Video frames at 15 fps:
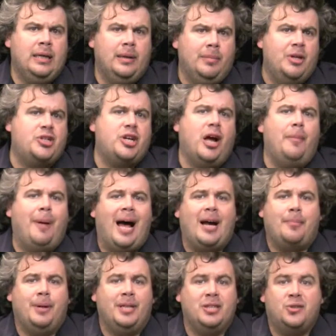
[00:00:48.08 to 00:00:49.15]
Michelle
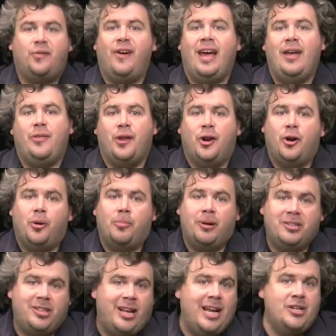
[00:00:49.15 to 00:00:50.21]
Bachmann's faith in her
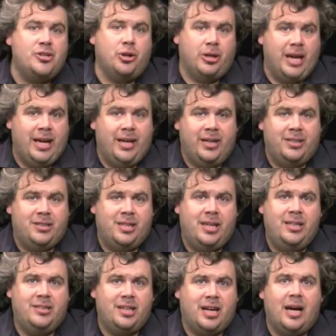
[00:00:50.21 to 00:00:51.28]
presidential
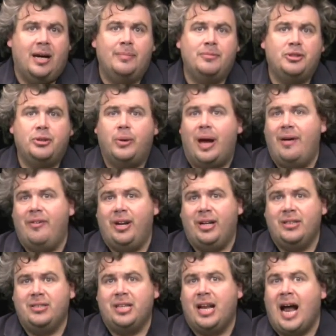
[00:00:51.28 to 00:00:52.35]
candidacy succumbs to
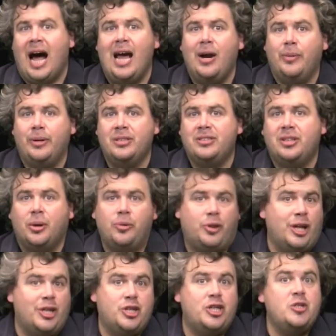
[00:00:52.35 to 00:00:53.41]
evidence that Iowans don't
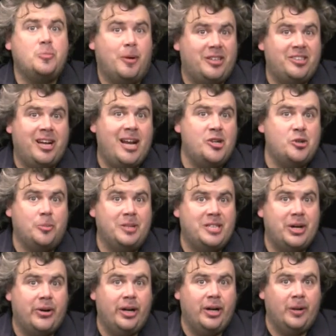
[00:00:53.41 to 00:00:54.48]
think she's presidential
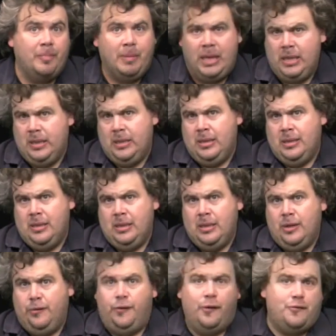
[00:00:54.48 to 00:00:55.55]
material.
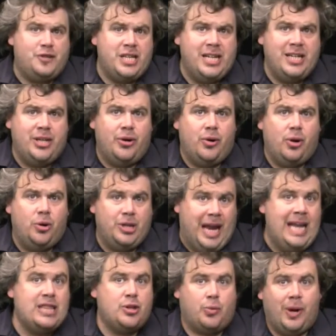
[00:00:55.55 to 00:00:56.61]
15-year-old
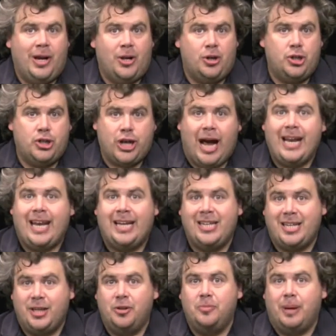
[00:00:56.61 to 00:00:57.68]
8th grader shot
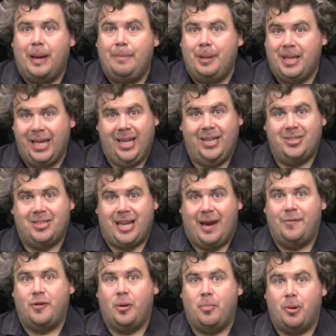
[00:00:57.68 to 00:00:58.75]
and killed by police
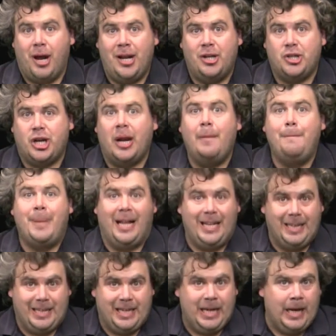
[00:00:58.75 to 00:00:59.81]
after brandishing a
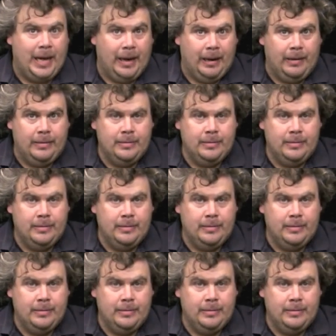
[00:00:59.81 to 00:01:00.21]
pellet gun.